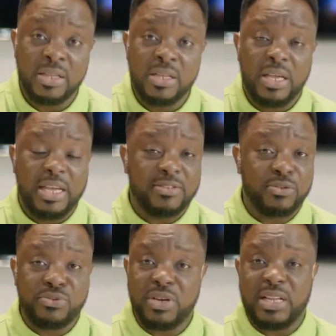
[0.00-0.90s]
It's
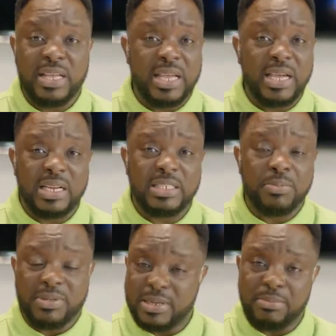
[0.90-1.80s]
strictly English,
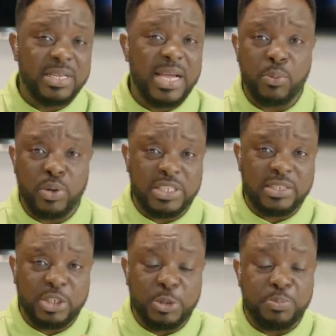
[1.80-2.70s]
but sometimes we
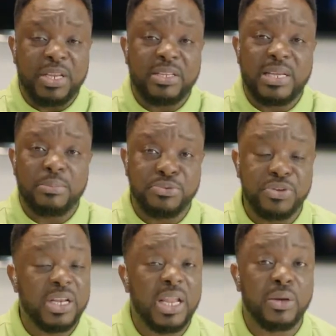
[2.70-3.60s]
just chip in some
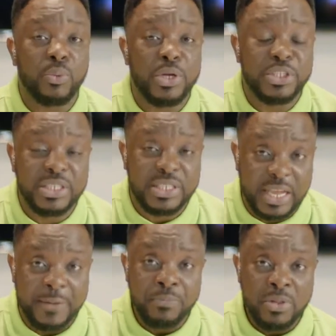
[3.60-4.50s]
tree language there.